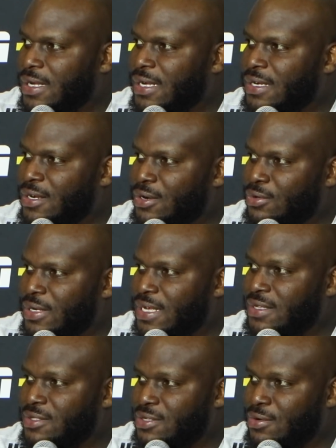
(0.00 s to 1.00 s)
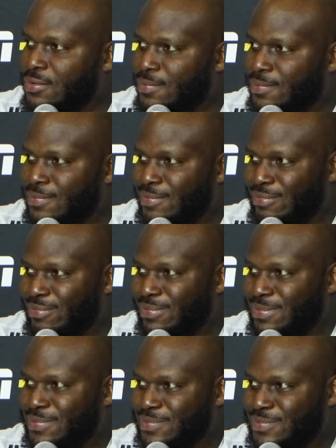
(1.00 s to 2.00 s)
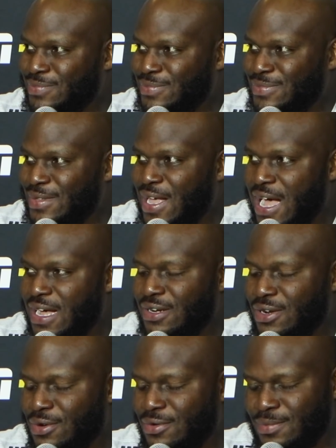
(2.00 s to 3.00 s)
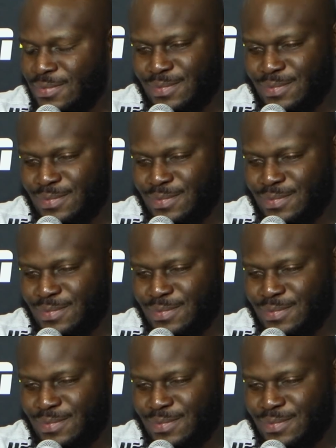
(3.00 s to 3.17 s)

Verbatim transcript: Hendo, Henzo, Hondo.